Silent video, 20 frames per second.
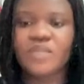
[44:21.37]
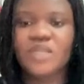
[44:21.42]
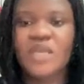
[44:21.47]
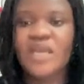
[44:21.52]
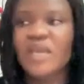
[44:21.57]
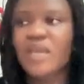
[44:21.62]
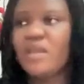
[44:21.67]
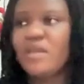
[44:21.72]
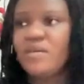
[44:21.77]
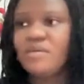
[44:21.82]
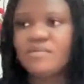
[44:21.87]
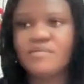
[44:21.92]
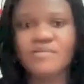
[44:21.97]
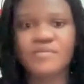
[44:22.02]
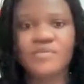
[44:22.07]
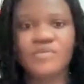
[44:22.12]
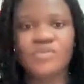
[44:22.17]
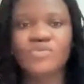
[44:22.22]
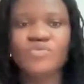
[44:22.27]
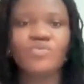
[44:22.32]
hey,
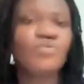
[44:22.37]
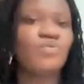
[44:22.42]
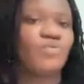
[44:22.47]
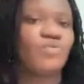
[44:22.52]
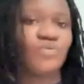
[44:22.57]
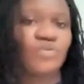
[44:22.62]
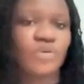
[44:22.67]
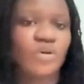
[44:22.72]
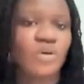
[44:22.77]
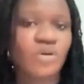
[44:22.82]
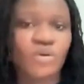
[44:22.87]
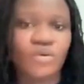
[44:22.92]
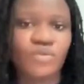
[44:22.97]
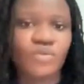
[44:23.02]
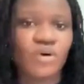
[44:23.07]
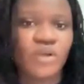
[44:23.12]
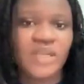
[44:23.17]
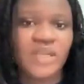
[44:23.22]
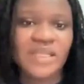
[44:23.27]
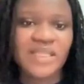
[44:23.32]
you
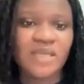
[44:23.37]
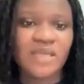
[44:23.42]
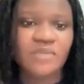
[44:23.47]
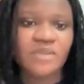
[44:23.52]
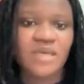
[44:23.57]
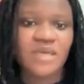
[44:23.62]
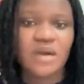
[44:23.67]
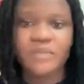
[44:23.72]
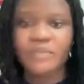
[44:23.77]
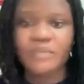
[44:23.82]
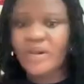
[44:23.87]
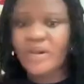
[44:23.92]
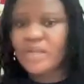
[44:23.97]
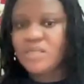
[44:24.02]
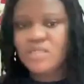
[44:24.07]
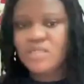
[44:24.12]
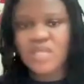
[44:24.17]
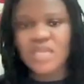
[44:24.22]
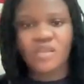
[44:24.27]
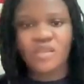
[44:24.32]
connected with our
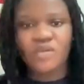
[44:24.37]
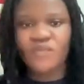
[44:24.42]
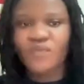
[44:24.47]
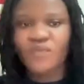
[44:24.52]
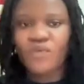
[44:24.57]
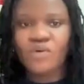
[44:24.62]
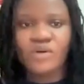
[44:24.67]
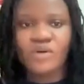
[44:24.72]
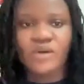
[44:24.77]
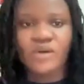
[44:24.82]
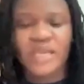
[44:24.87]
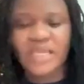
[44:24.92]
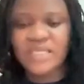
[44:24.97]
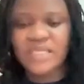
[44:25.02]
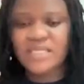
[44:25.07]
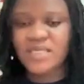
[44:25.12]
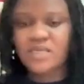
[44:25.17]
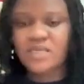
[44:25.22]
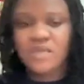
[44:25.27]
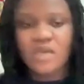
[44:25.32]
brand. Thank you for
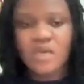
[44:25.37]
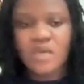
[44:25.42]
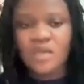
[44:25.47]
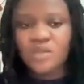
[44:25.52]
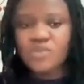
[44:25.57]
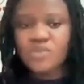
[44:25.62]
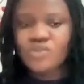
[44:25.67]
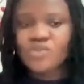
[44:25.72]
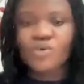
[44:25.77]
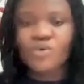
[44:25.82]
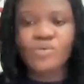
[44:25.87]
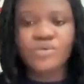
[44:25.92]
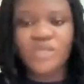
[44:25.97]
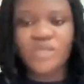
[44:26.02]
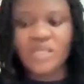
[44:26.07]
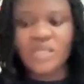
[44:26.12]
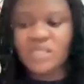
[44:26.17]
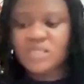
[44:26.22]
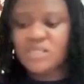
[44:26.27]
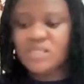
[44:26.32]
connecting. So
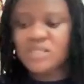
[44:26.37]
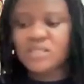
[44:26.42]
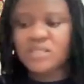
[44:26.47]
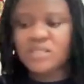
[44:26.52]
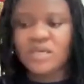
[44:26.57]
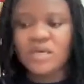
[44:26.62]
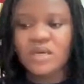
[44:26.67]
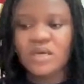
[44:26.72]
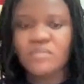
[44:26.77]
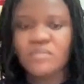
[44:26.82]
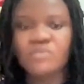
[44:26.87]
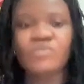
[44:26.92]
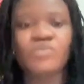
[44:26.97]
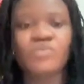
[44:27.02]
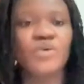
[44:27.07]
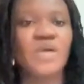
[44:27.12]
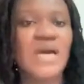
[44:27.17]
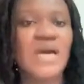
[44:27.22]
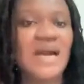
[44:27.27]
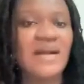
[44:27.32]
this,
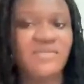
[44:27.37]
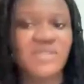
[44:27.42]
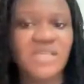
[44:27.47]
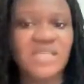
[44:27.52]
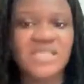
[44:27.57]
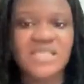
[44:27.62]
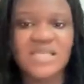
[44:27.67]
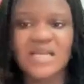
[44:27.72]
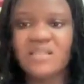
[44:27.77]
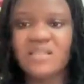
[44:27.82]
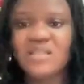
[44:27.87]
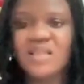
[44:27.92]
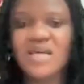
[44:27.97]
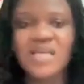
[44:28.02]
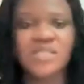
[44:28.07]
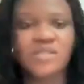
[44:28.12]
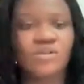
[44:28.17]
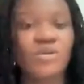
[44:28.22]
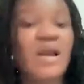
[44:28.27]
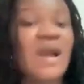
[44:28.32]
we have this and
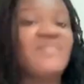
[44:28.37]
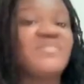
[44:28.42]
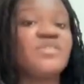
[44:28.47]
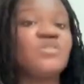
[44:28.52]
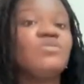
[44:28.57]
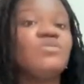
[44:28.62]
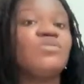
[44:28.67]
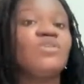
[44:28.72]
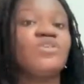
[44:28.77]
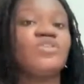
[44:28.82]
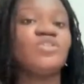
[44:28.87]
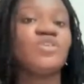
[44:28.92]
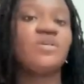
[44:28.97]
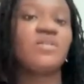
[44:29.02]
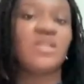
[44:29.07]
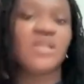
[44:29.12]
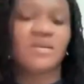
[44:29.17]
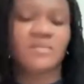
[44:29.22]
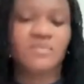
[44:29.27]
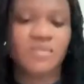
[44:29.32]
that. You have to
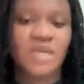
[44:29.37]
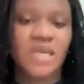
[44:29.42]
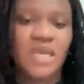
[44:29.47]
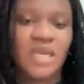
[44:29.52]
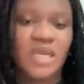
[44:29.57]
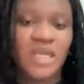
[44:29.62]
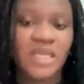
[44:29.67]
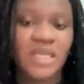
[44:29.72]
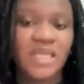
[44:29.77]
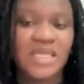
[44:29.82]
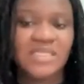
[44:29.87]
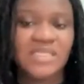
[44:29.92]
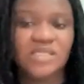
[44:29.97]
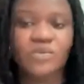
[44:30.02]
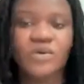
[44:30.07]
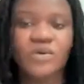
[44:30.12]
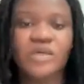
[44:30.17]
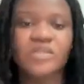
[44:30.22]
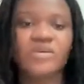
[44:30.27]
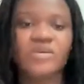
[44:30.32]
nurture them. Yeah, that's
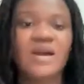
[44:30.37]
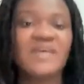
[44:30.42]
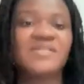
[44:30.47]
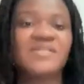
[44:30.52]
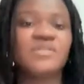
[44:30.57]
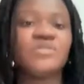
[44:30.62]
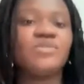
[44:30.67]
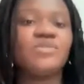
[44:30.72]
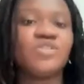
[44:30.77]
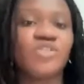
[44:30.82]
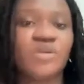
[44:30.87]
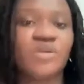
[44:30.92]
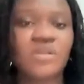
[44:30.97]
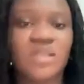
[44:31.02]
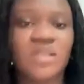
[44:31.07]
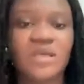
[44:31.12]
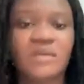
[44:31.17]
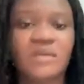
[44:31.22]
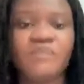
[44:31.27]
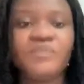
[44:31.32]
the word. You have to
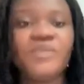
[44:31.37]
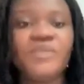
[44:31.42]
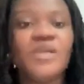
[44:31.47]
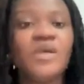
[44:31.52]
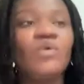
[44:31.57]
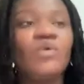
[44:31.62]
nurture them